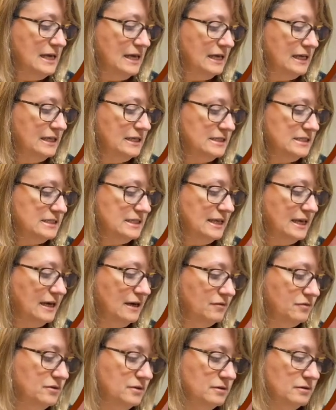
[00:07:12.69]
is
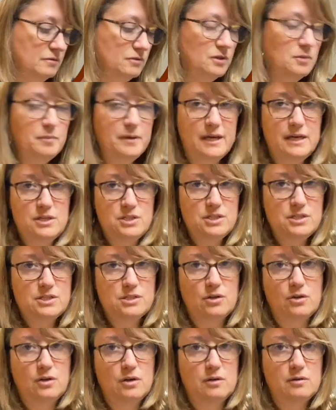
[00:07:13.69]
that the pages
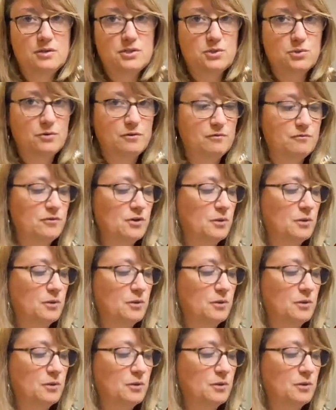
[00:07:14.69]
are sort of,